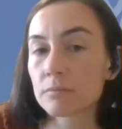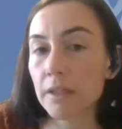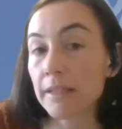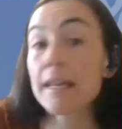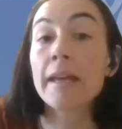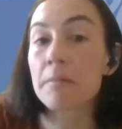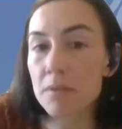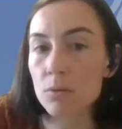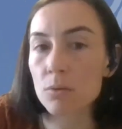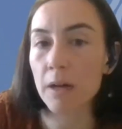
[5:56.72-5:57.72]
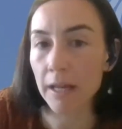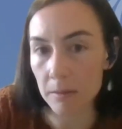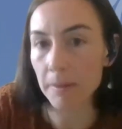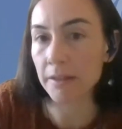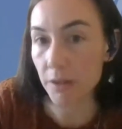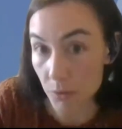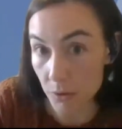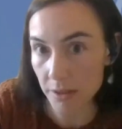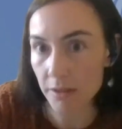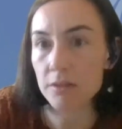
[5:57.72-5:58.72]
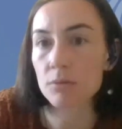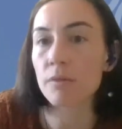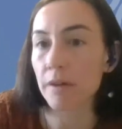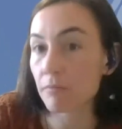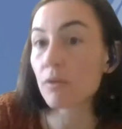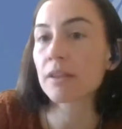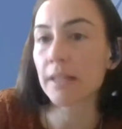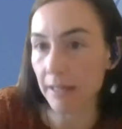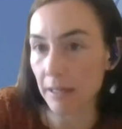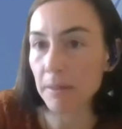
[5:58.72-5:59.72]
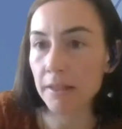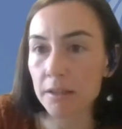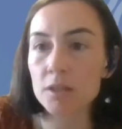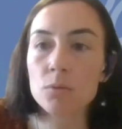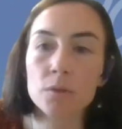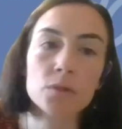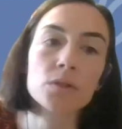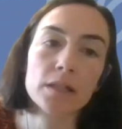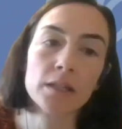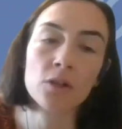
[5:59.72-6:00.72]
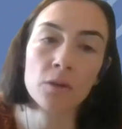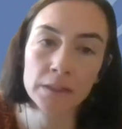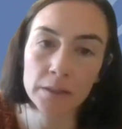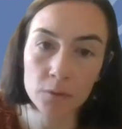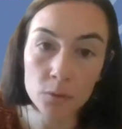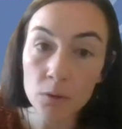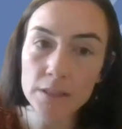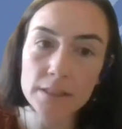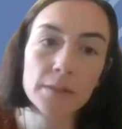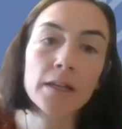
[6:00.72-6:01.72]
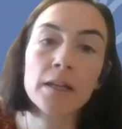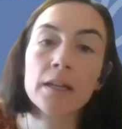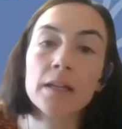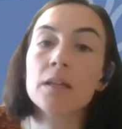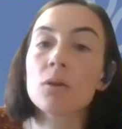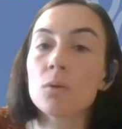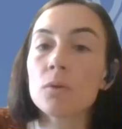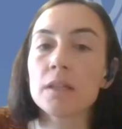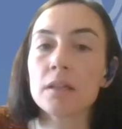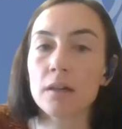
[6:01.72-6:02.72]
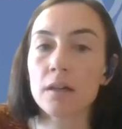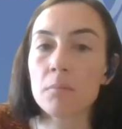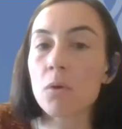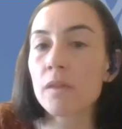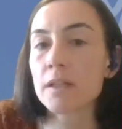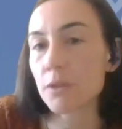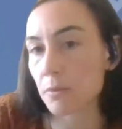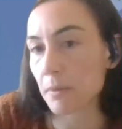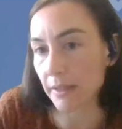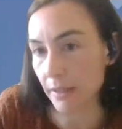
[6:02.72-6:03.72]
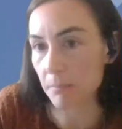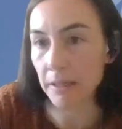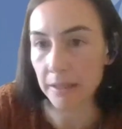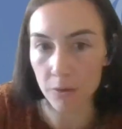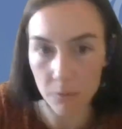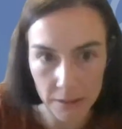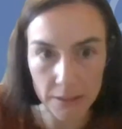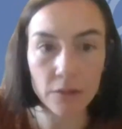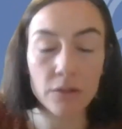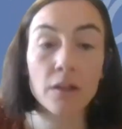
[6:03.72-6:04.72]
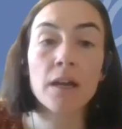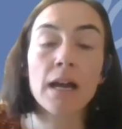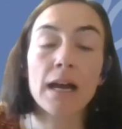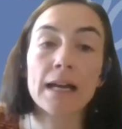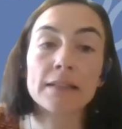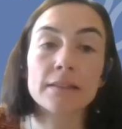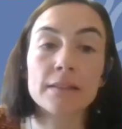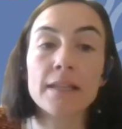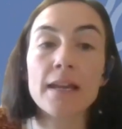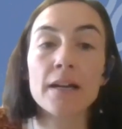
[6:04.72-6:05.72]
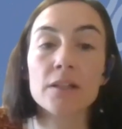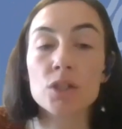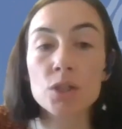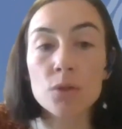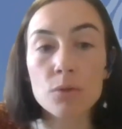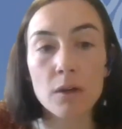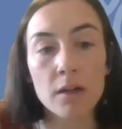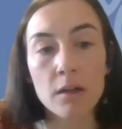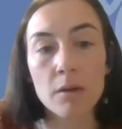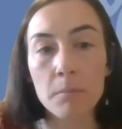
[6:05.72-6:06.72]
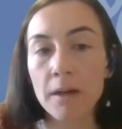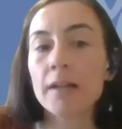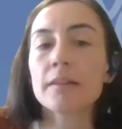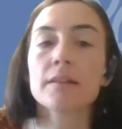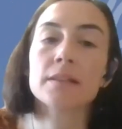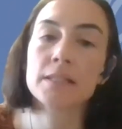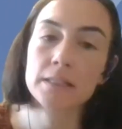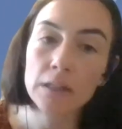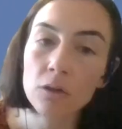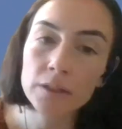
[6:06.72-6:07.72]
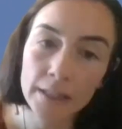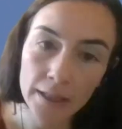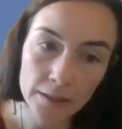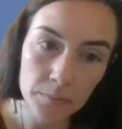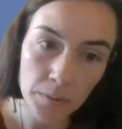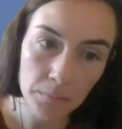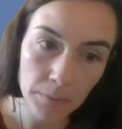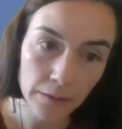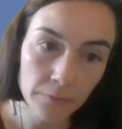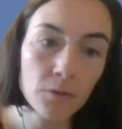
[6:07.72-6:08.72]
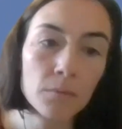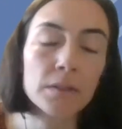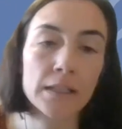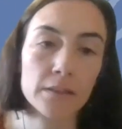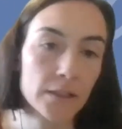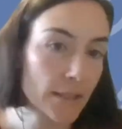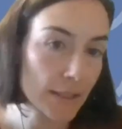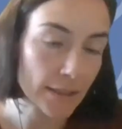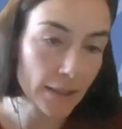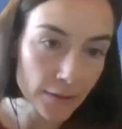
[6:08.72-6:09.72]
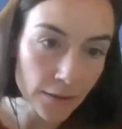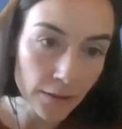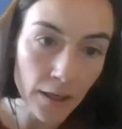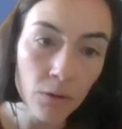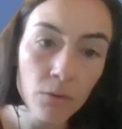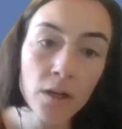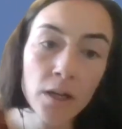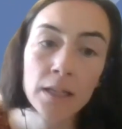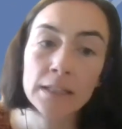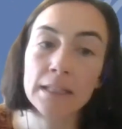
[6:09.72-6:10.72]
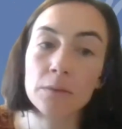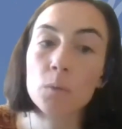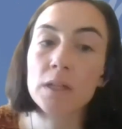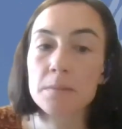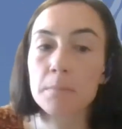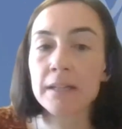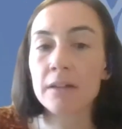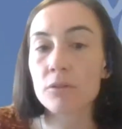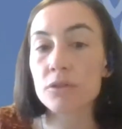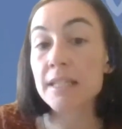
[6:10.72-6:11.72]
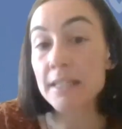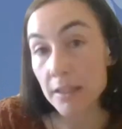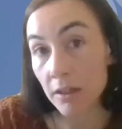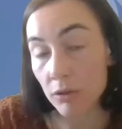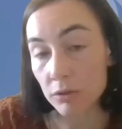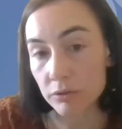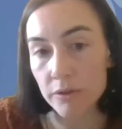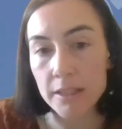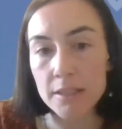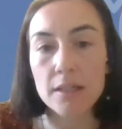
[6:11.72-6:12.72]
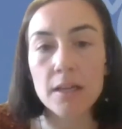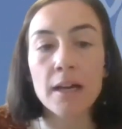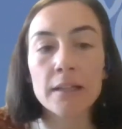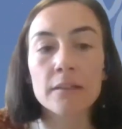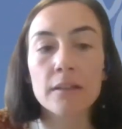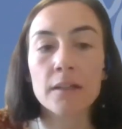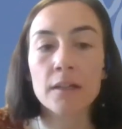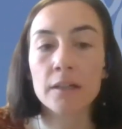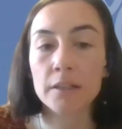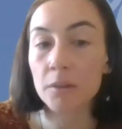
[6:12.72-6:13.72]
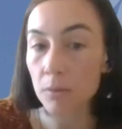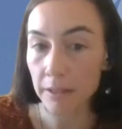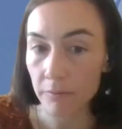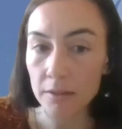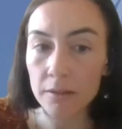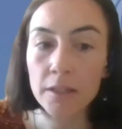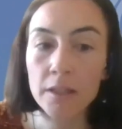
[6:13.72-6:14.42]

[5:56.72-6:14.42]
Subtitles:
it aims to help end users to reinforce their capacities to use innovative tools, including models used the Commission. And they are two parts: the stakeholder engagement platform that is starting now, that will span across 16 countries and EU level,